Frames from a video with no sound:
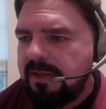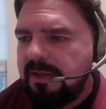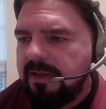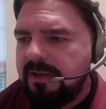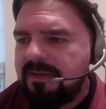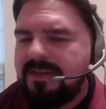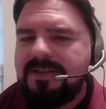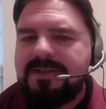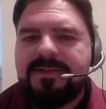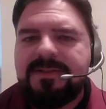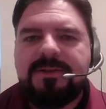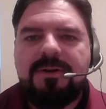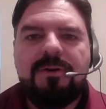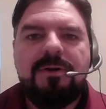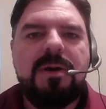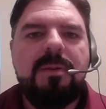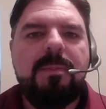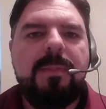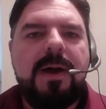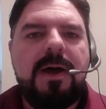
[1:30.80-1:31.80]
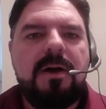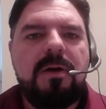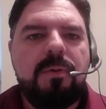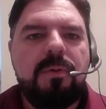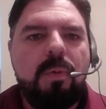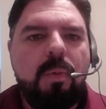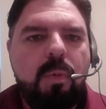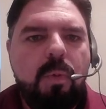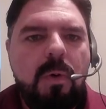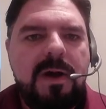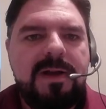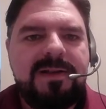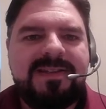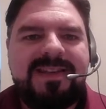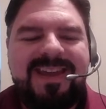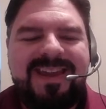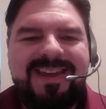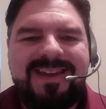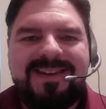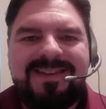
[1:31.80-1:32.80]
let's talk about what
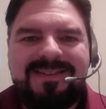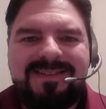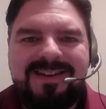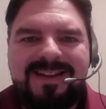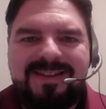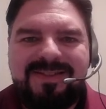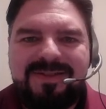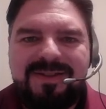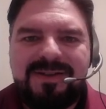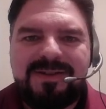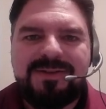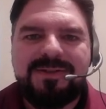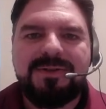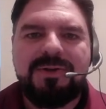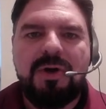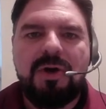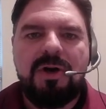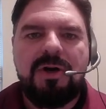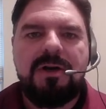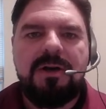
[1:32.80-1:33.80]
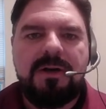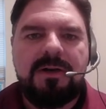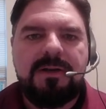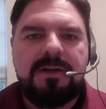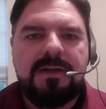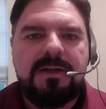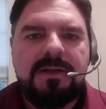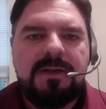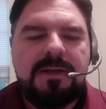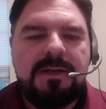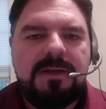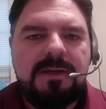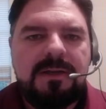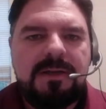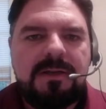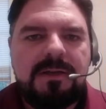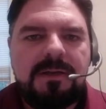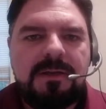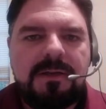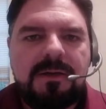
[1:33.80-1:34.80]
can this current
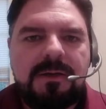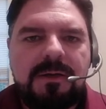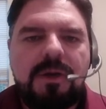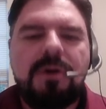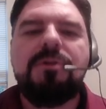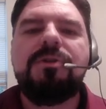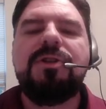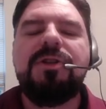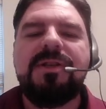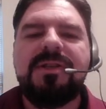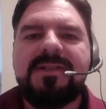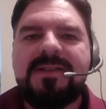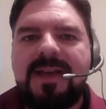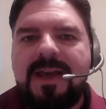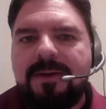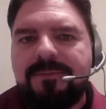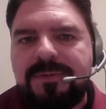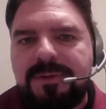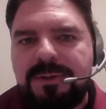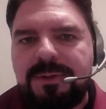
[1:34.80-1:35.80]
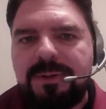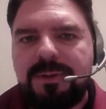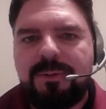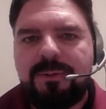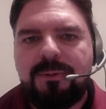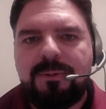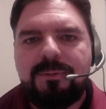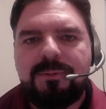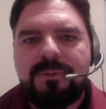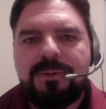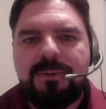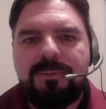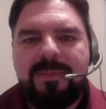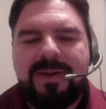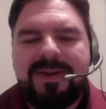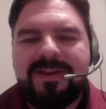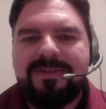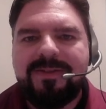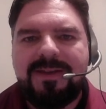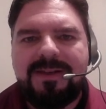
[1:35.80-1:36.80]
coaching staff do to
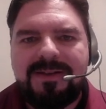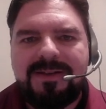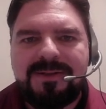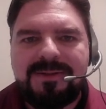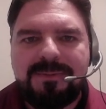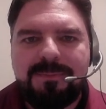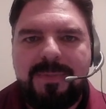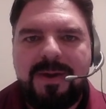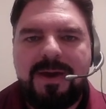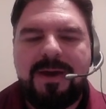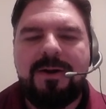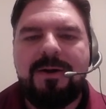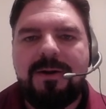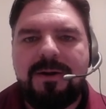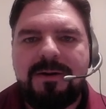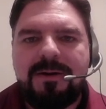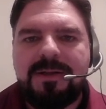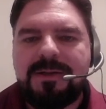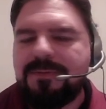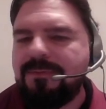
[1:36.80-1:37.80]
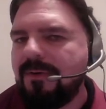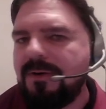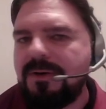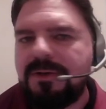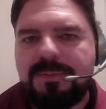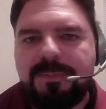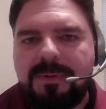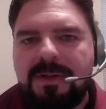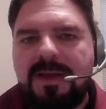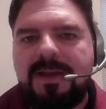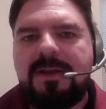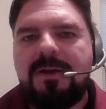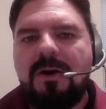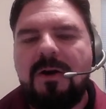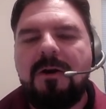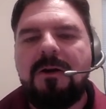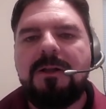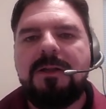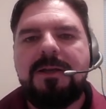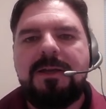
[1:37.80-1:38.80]
make things better as far as play
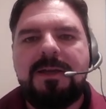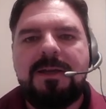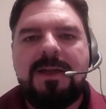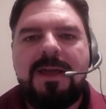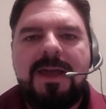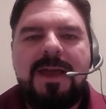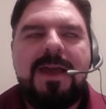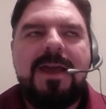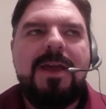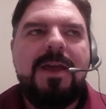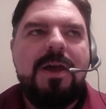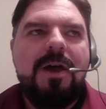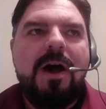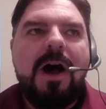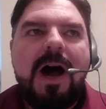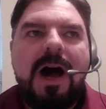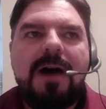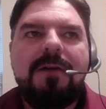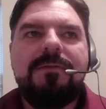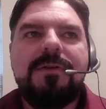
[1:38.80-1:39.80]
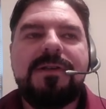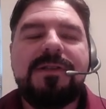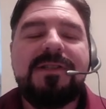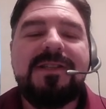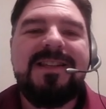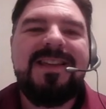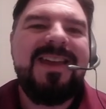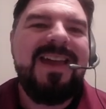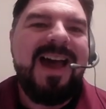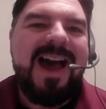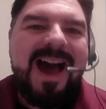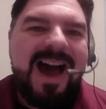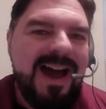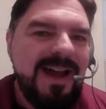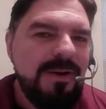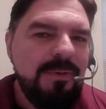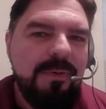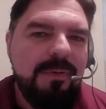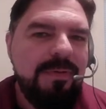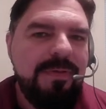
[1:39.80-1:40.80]
calling. Obviously, I
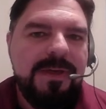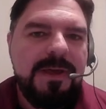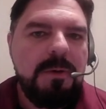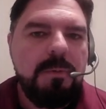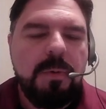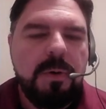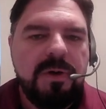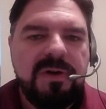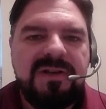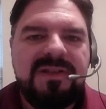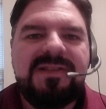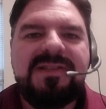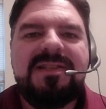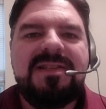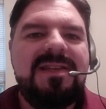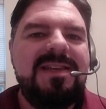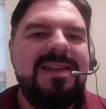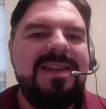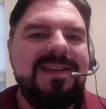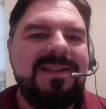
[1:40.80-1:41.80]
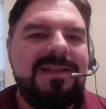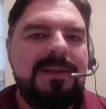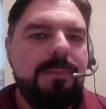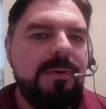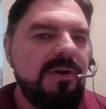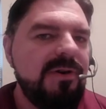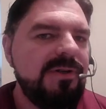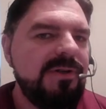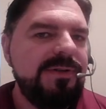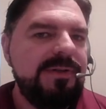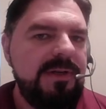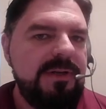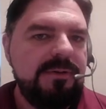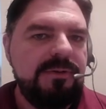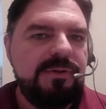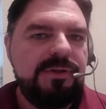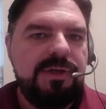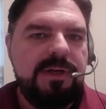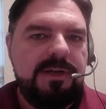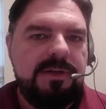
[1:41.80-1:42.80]
don't think we're going to see any personnel
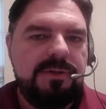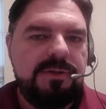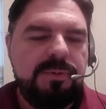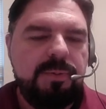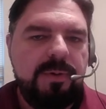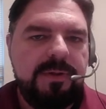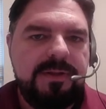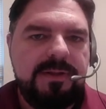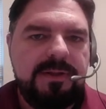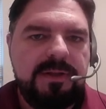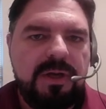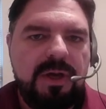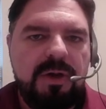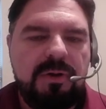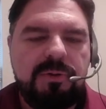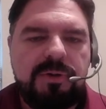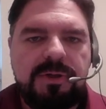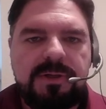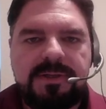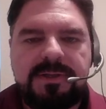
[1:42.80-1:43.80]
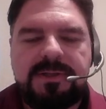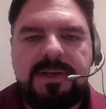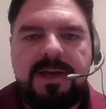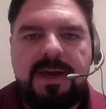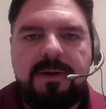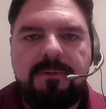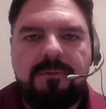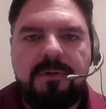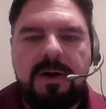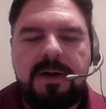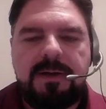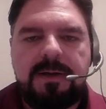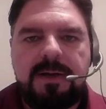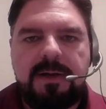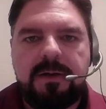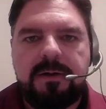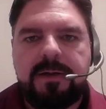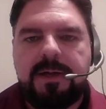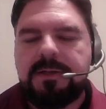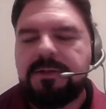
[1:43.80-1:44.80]
change within the coaching staff right
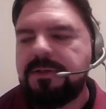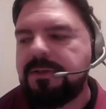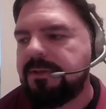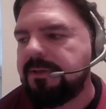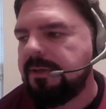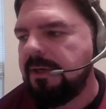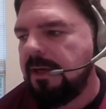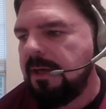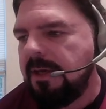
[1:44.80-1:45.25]
now. I just,